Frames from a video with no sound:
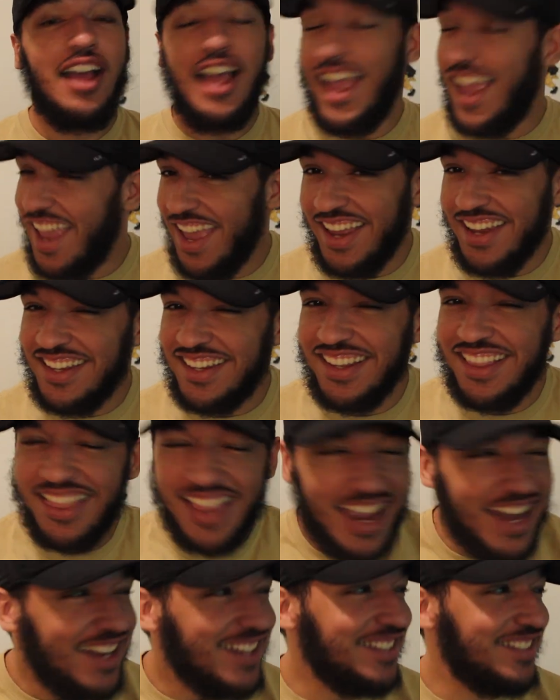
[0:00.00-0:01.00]
And
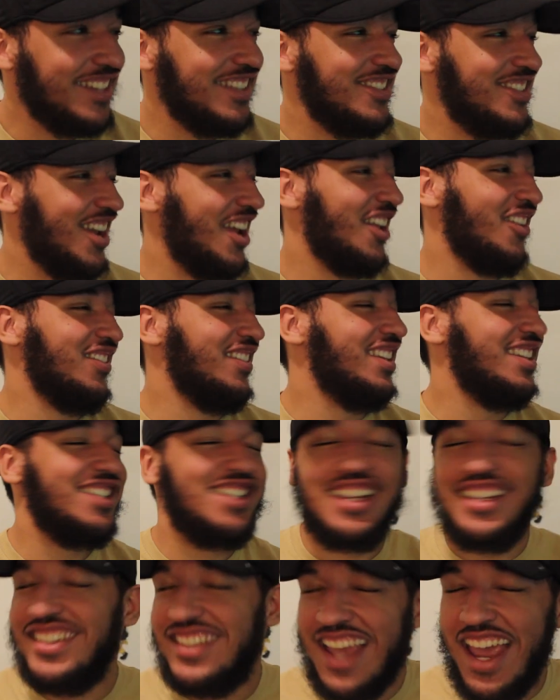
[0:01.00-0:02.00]
ladies and gentlemen,
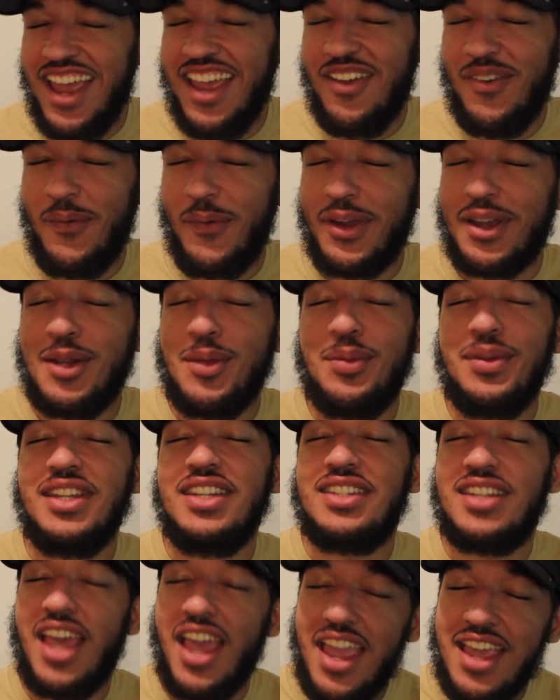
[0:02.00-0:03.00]
today we're going to
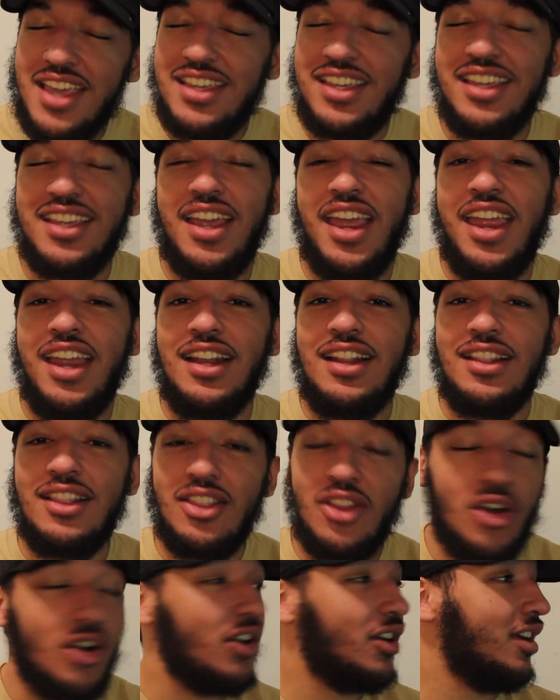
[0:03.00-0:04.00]
be taking a
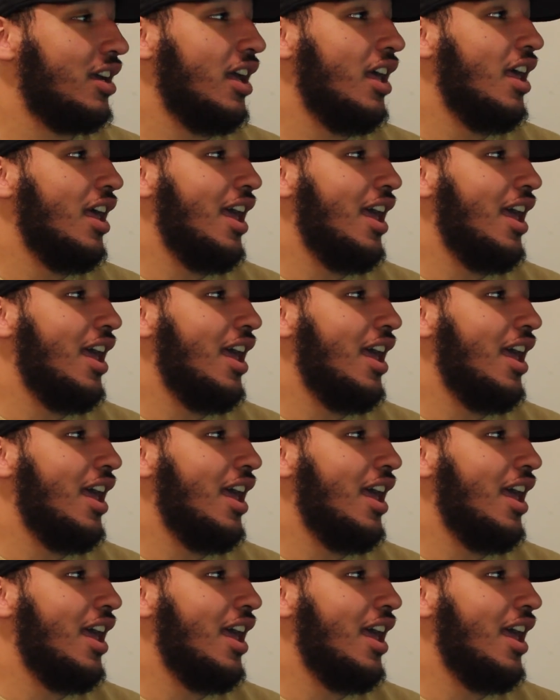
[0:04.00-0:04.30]
look